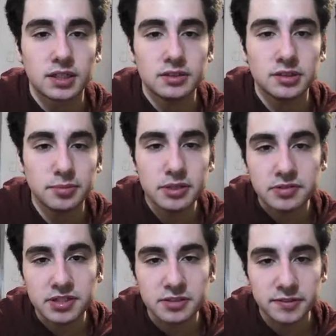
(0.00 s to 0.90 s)
Number
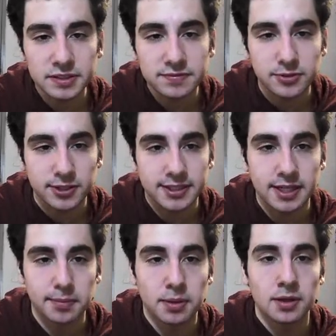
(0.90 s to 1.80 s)
354,
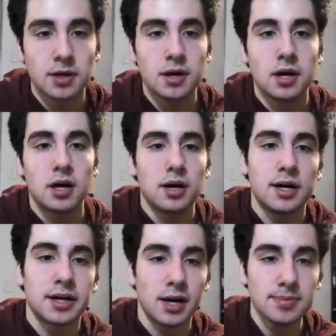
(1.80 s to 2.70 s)
Cub. A
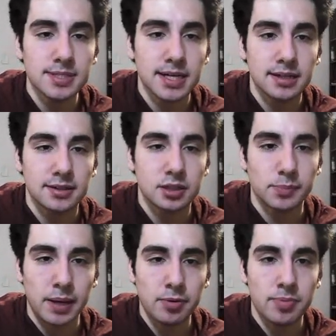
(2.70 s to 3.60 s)
cub is like a little
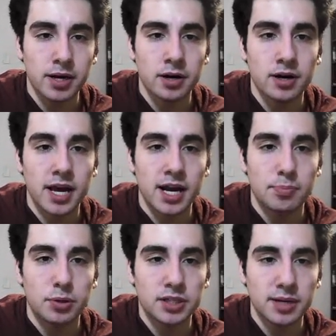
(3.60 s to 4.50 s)
baby bear, and I
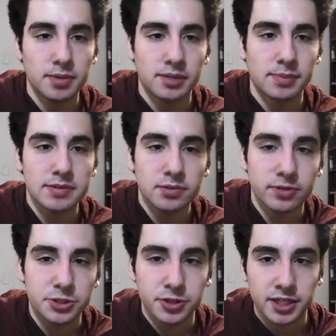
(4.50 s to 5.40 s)
put them in my
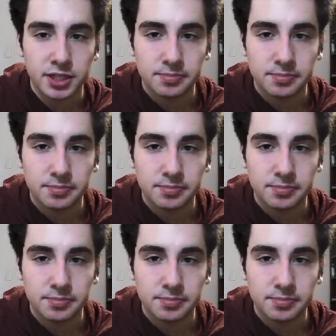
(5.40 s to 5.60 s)
refrigerator.